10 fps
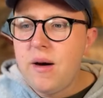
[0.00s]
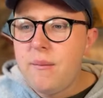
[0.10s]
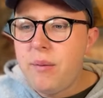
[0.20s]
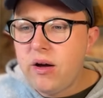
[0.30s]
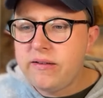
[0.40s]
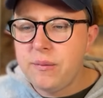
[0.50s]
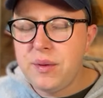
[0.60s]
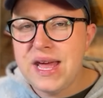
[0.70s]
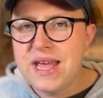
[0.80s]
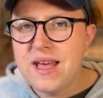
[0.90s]

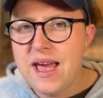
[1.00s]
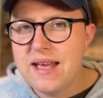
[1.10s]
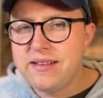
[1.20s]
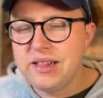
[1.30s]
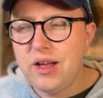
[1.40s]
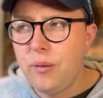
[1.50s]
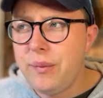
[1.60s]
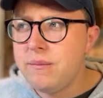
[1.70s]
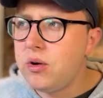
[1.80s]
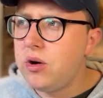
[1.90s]
possibly is a little
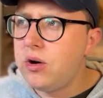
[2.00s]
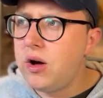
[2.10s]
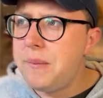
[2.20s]
bit more